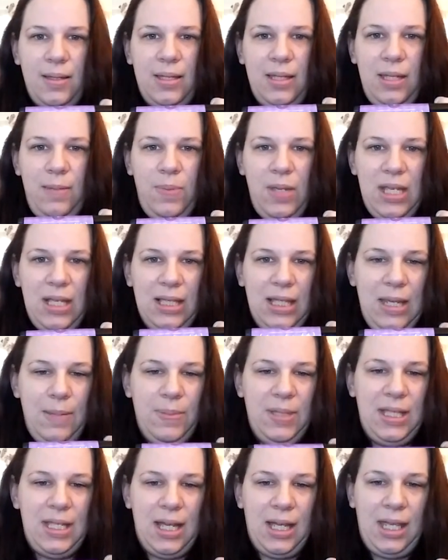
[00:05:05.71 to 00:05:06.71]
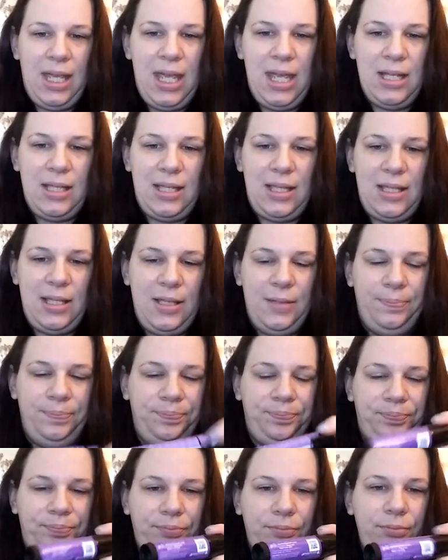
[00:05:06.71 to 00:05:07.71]
Sleepy Sleep Stick. It's
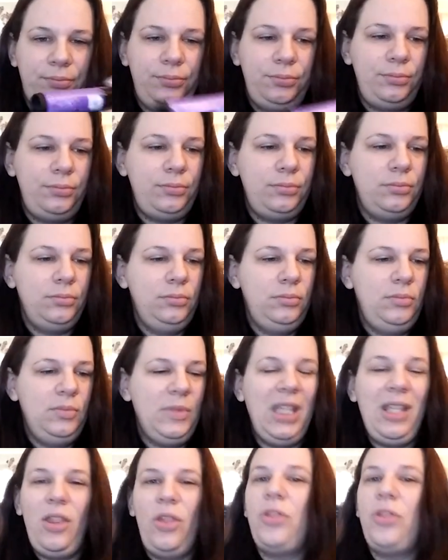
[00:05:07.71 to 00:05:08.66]
like